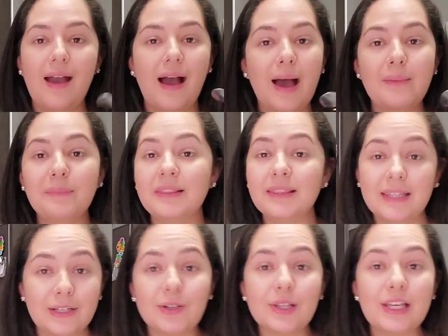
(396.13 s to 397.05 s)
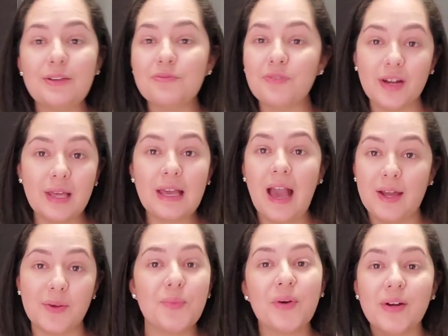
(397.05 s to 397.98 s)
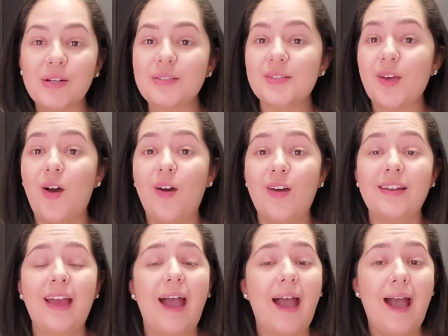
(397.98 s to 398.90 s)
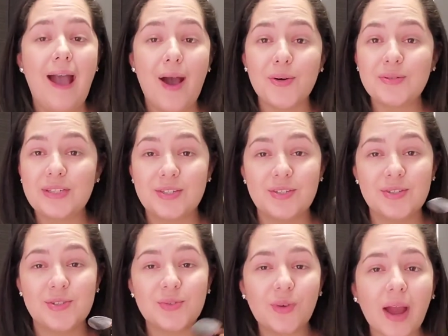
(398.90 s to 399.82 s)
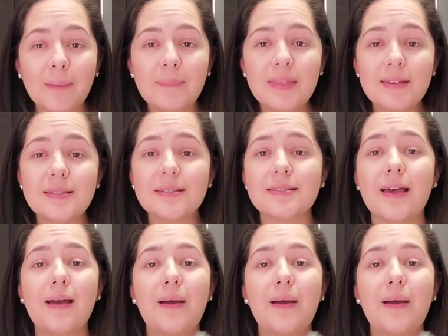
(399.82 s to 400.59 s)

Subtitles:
I'm literally running out of words on how to describe this,